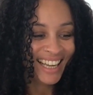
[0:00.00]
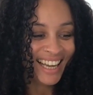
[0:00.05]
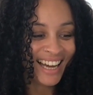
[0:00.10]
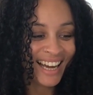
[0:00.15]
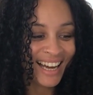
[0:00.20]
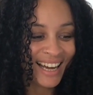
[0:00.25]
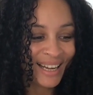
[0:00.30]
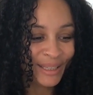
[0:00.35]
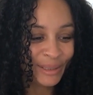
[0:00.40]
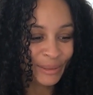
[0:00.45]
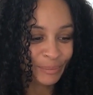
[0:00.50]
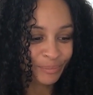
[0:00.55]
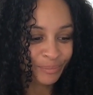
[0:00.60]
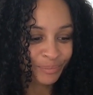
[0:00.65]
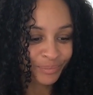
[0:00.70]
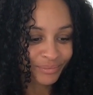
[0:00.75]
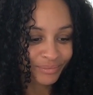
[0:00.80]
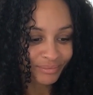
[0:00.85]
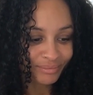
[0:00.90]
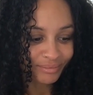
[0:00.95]

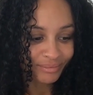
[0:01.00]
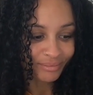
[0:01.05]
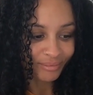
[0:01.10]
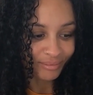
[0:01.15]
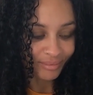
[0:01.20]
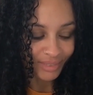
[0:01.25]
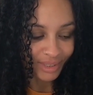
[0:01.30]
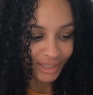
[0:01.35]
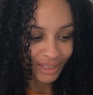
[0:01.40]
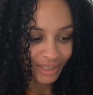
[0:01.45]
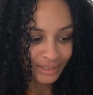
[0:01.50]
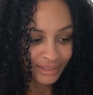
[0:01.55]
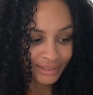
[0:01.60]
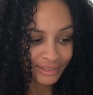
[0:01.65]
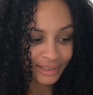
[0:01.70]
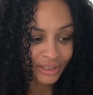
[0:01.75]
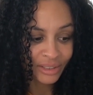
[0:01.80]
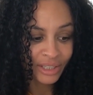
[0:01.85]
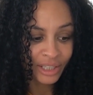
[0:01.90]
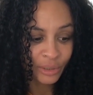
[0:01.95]

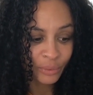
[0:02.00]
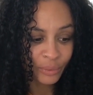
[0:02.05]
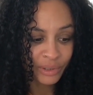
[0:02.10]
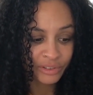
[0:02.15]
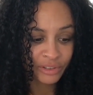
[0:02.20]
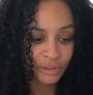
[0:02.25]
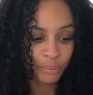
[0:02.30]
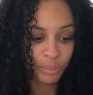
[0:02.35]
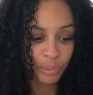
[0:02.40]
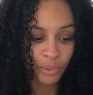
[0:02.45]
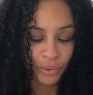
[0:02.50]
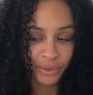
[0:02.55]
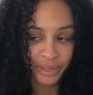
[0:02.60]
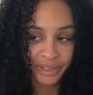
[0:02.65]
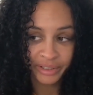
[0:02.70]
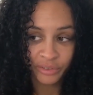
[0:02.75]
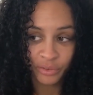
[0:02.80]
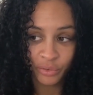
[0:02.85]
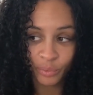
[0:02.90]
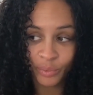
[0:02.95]
Until there was a
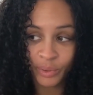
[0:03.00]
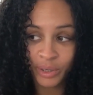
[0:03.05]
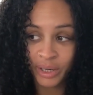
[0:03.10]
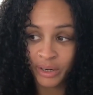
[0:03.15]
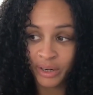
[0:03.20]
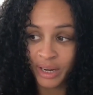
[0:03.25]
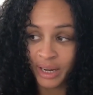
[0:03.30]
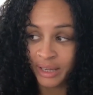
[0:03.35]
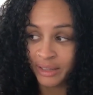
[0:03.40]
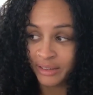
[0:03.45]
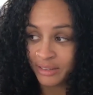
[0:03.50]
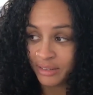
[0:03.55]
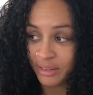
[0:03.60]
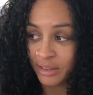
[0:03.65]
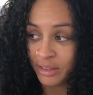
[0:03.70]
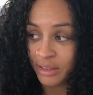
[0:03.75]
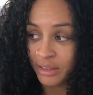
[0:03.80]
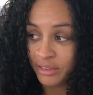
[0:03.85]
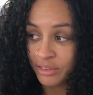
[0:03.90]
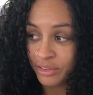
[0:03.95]
point where I
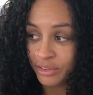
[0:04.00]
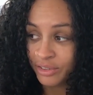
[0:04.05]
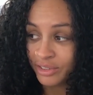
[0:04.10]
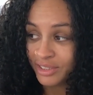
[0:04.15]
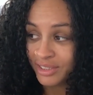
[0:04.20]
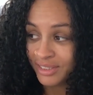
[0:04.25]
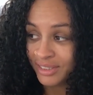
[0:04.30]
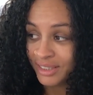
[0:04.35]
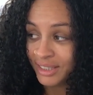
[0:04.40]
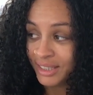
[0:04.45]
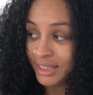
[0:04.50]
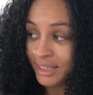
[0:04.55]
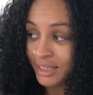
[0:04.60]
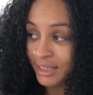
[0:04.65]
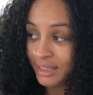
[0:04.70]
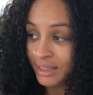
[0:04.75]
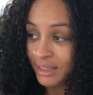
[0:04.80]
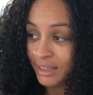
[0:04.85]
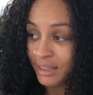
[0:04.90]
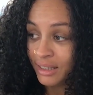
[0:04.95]
started to
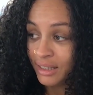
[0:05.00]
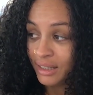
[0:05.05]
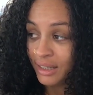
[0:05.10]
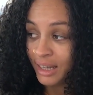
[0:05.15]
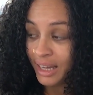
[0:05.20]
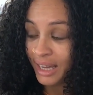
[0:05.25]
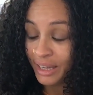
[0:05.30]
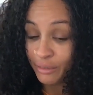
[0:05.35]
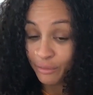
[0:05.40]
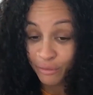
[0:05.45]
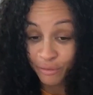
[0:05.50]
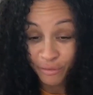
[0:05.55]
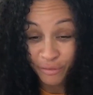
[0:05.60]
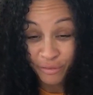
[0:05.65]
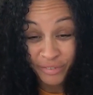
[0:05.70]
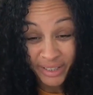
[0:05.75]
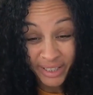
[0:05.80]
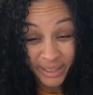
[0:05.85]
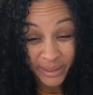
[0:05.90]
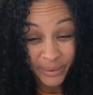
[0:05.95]
see and
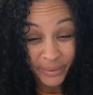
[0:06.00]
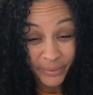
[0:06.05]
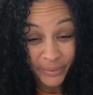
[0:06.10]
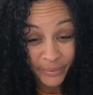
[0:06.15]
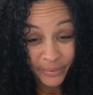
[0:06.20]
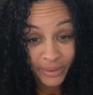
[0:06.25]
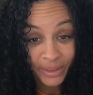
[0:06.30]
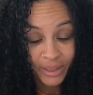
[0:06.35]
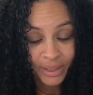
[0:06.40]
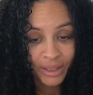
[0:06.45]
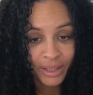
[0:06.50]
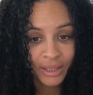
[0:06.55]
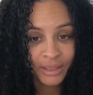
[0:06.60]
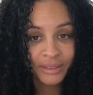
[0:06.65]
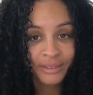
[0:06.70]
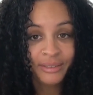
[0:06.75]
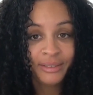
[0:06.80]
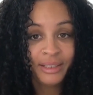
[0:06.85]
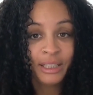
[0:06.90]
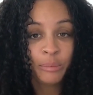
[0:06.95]
feel a
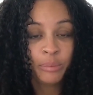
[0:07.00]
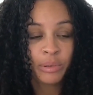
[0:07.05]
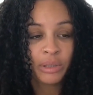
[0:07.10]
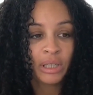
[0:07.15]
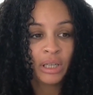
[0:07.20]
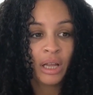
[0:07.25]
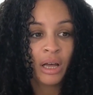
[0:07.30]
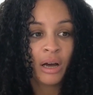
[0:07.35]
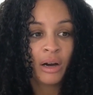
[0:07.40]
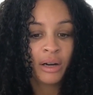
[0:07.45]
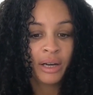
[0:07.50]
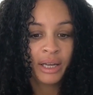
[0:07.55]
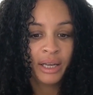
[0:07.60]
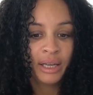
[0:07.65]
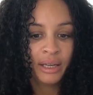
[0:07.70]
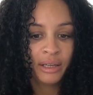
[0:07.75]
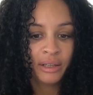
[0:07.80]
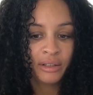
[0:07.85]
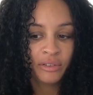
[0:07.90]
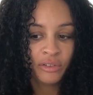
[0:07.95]
deep
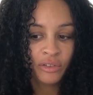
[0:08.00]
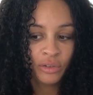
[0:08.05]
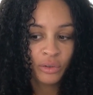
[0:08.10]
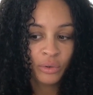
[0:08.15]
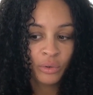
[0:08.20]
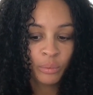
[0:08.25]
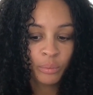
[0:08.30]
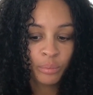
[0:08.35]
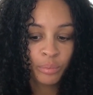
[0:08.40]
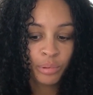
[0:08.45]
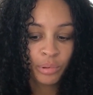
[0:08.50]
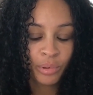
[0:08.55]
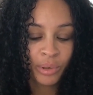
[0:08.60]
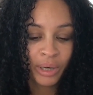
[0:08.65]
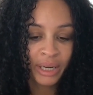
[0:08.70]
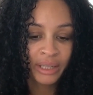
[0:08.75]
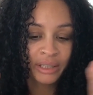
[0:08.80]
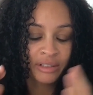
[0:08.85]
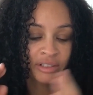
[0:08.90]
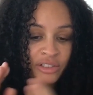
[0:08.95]
longing to
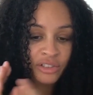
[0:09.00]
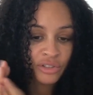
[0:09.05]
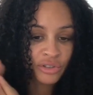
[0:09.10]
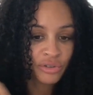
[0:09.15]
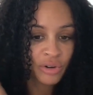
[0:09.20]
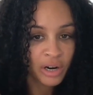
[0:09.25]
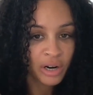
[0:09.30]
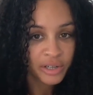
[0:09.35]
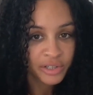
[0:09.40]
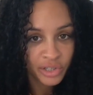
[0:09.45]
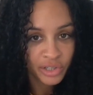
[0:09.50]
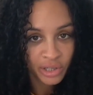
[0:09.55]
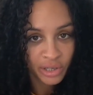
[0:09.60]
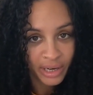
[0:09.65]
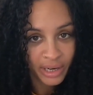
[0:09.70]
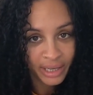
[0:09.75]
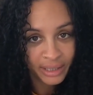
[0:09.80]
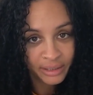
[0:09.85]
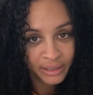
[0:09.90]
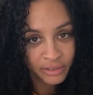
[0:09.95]
bring structure
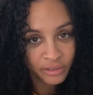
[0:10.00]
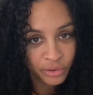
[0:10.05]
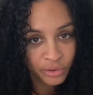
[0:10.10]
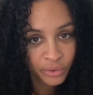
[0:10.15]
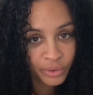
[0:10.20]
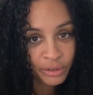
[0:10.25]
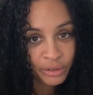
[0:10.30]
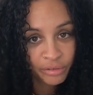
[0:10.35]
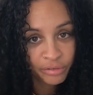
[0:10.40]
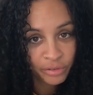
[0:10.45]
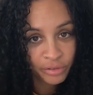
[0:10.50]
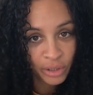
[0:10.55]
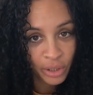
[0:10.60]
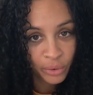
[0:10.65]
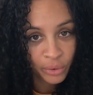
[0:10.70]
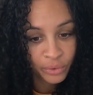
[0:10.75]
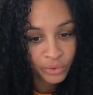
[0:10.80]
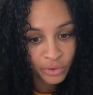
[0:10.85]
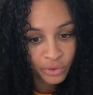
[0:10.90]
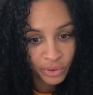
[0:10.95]
and intuitive
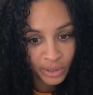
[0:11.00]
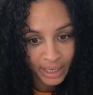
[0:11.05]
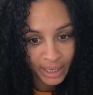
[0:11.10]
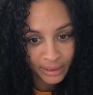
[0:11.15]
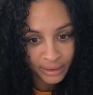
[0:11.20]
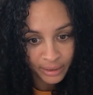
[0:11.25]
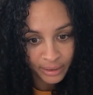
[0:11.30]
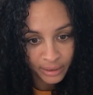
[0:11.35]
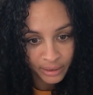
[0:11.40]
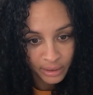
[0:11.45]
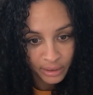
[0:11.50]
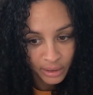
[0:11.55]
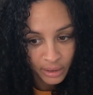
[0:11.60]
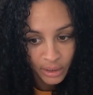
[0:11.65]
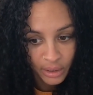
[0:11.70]
flow together.